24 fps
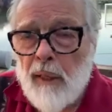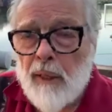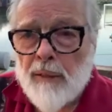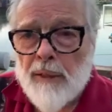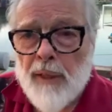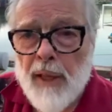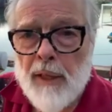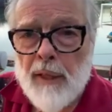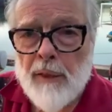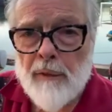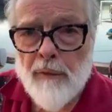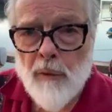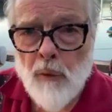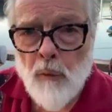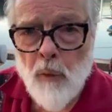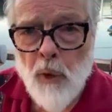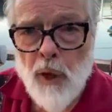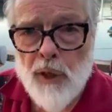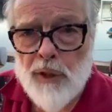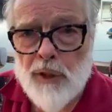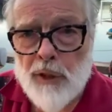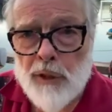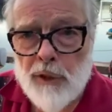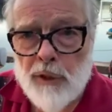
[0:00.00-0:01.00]
Thank you for
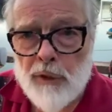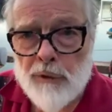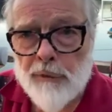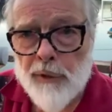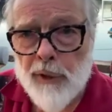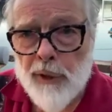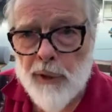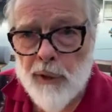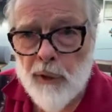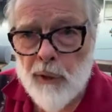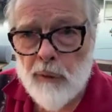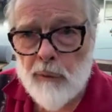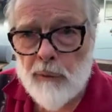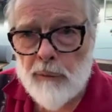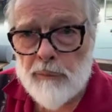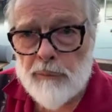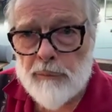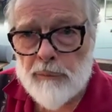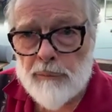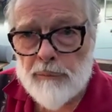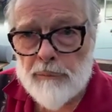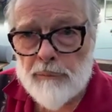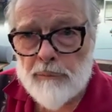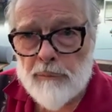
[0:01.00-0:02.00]
watching this video.
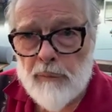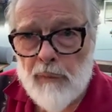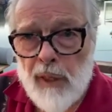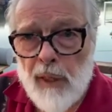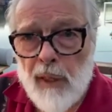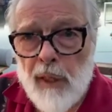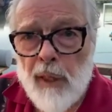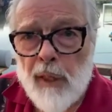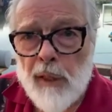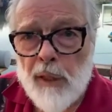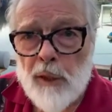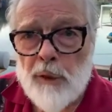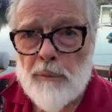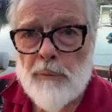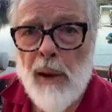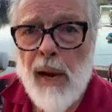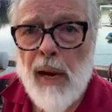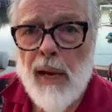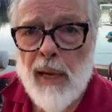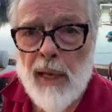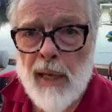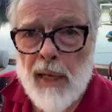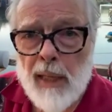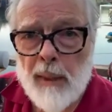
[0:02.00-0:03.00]
It is
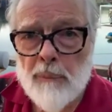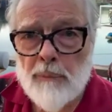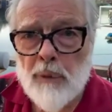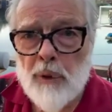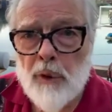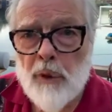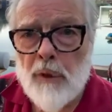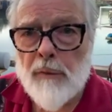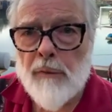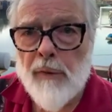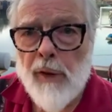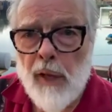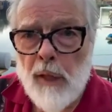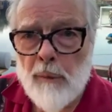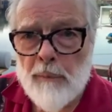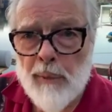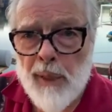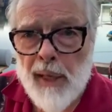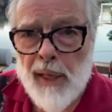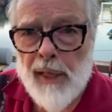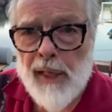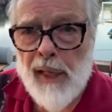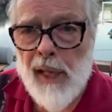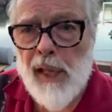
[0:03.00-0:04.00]
my aim to
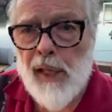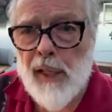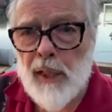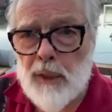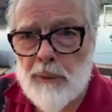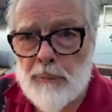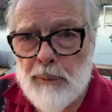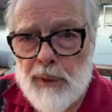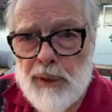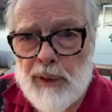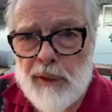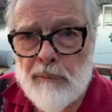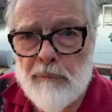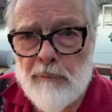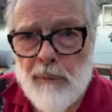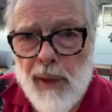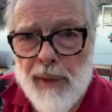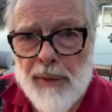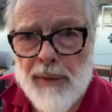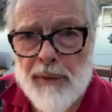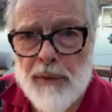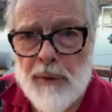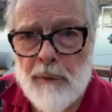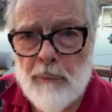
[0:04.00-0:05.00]
develop an inexpensive
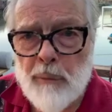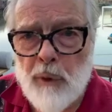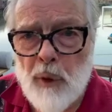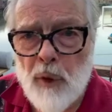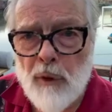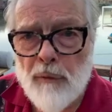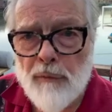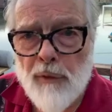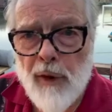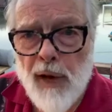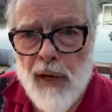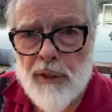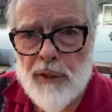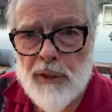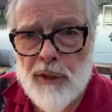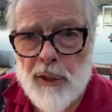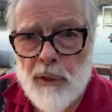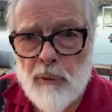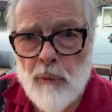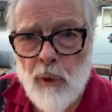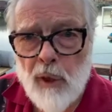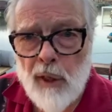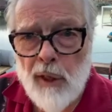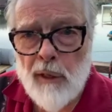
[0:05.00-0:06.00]
method to purify
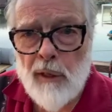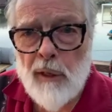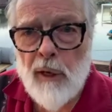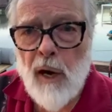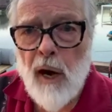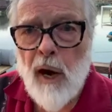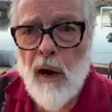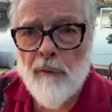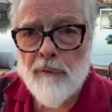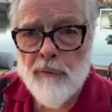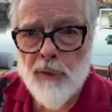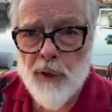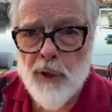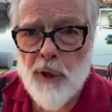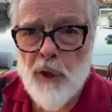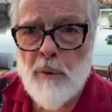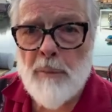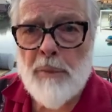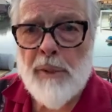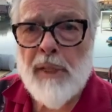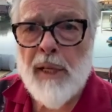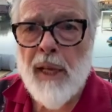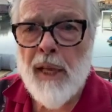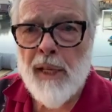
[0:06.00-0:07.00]
seawater for
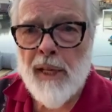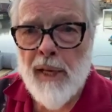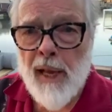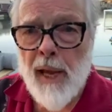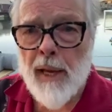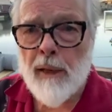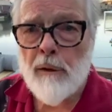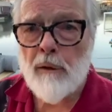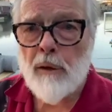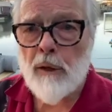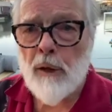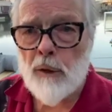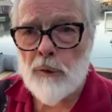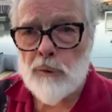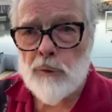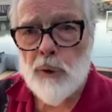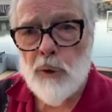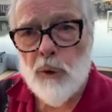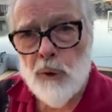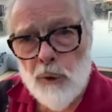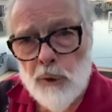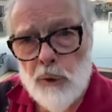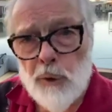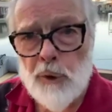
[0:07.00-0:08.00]
human and
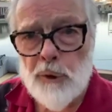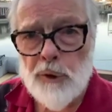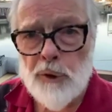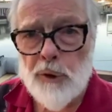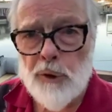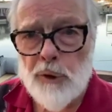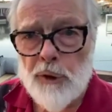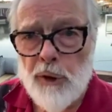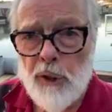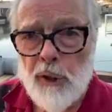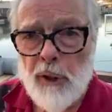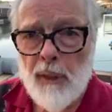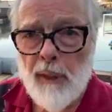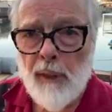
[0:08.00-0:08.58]
agricultural uses.